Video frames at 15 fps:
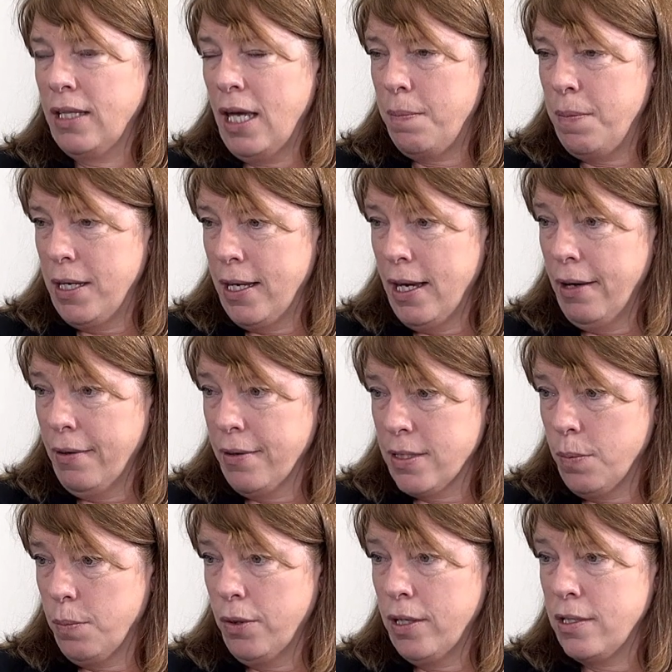keeping
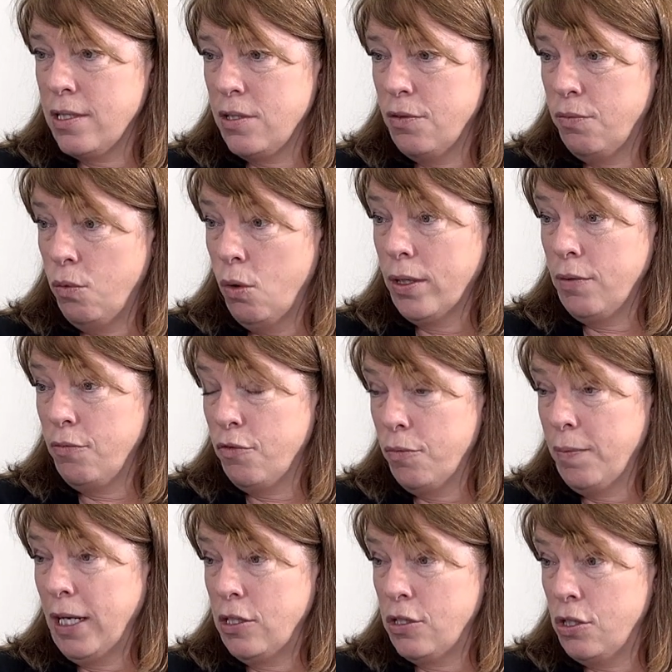carers abreast of what
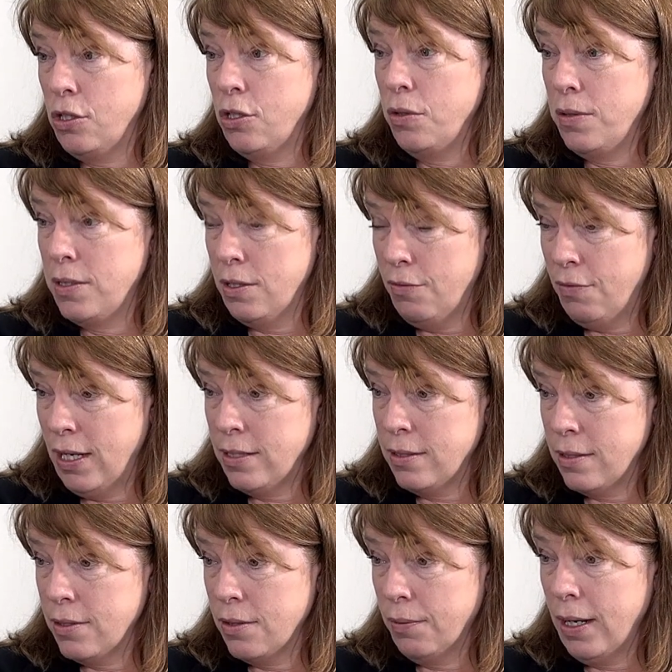information, news and events is